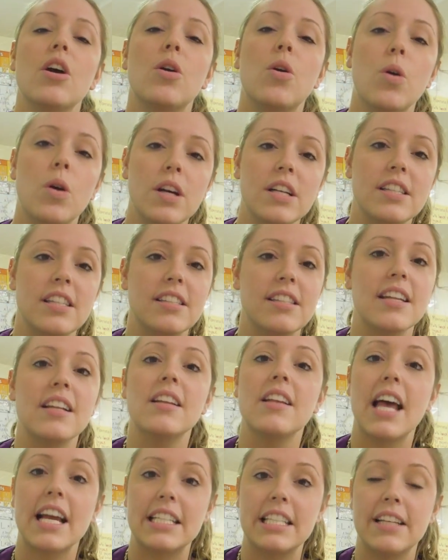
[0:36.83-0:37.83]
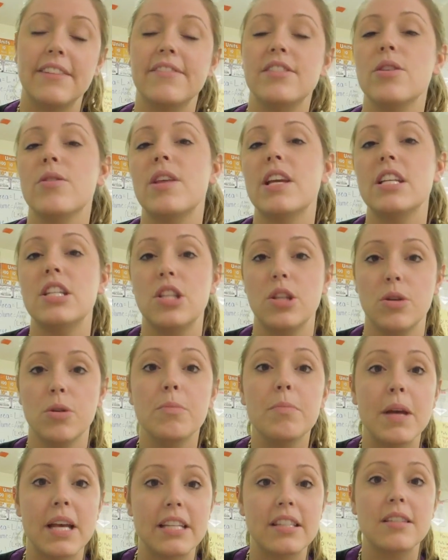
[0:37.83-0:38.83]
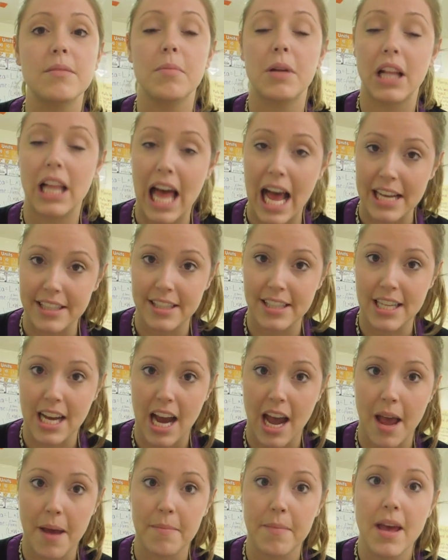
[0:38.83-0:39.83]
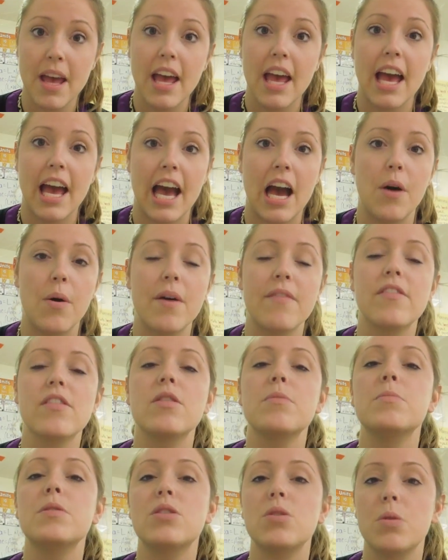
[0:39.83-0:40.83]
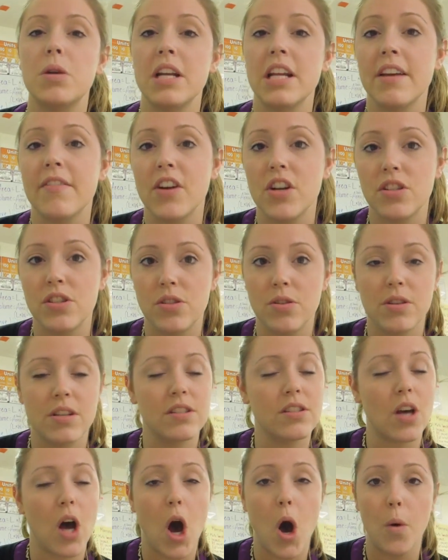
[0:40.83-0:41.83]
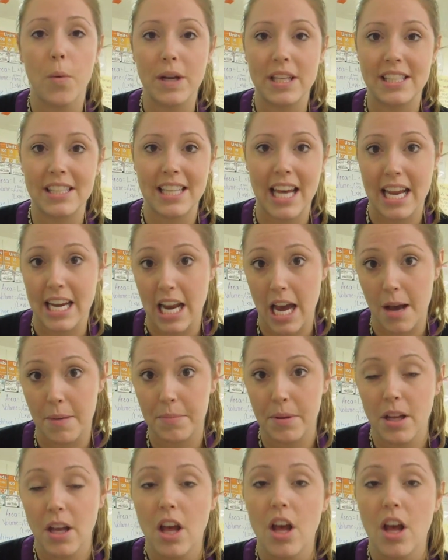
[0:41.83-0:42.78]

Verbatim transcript: Chorus is an elective, so they do miss class time. However, the majority of our students always sign up.